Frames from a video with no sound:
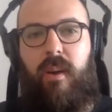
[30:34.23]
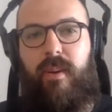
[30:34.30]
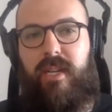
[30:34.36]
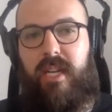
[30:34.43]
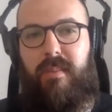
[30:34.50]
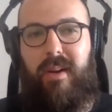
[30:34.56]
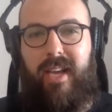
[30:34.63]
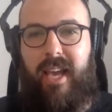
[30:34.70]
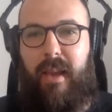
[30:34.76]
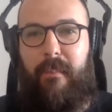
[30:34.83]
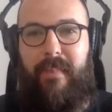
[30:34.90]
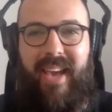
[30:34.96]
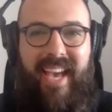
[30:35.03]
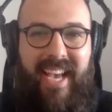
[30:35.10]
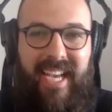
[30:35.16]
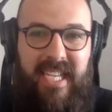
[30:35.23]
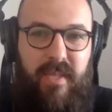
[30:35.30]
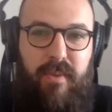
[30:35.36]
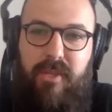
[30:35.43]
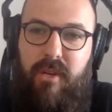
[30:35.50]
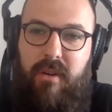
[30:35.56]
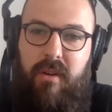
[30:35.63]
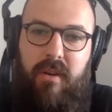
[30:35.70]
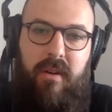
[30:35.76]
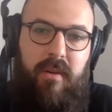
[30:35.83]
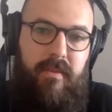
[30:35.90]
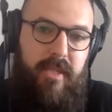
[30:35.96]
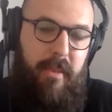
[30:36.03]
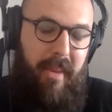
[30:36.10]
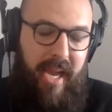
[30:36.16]
We talked about campaigns, which
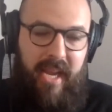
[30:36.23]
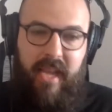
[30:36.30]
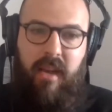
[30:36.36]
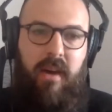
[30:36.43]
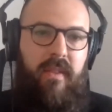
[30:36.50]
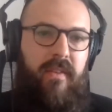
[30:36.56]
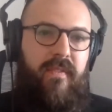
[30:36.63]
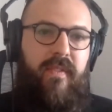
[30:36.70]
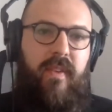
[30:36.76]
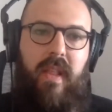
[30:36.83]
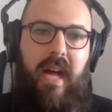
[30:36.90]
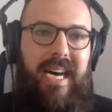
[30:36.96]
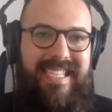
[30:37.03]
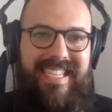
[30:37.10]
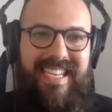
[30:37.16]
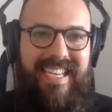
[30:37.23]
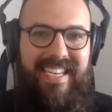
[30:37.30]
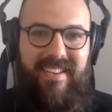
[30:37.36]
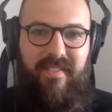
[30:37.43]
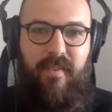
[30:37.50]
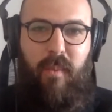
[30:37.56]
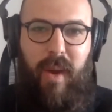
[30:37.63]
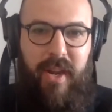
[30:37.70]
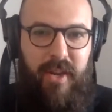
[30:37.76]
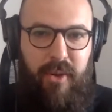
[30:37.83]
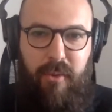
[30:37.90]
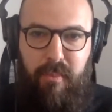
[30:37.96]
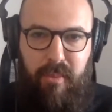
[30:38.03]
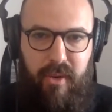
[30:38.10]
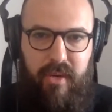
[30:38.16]
are depending on the velocity of when
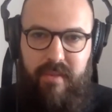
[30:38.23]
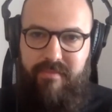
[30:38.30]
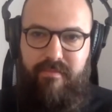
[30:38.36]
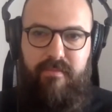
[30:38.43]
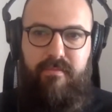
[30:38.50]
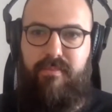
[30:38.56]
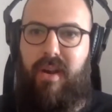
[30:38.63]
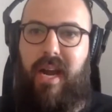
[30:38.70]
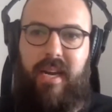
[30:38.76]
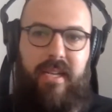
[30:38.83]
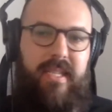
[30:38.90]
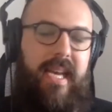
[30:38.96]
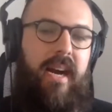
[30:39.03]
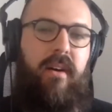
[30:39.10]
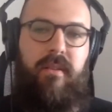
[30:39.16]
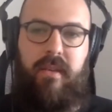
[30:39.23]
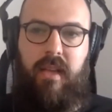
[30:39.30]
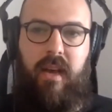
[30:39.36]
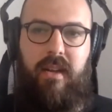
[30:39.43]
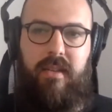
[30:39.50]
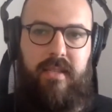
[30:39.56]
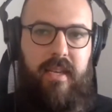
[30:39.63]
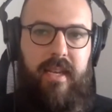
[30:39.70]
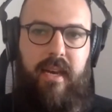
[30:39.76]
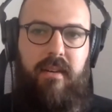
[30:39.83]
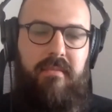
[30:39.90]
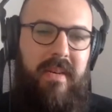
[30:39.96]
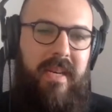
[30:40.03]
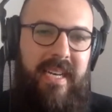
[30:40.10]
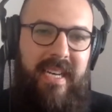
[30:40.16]
you put product out and content
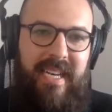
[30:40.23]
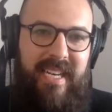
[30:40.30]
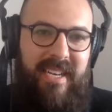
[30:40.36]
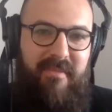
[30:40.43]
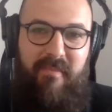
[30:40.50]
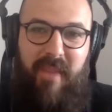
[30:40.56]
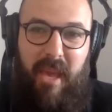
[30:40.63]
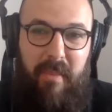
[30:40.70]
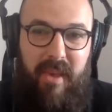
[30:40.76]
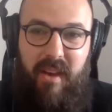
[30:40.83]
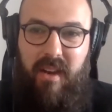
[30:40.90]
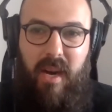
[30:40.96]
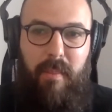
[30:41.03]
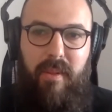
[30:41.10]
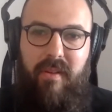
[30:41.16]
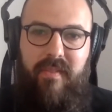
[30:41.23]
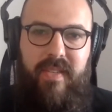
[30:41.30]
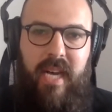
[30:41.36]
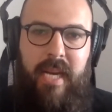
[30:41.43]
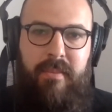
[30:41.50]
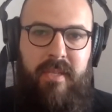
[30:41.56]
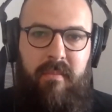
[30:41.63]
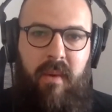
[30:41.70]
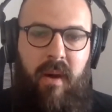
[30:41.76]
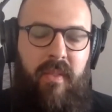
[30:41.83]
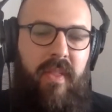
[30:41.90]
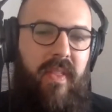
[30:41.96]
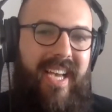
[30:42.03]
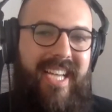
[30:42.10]
out, maybe a couple of times a month.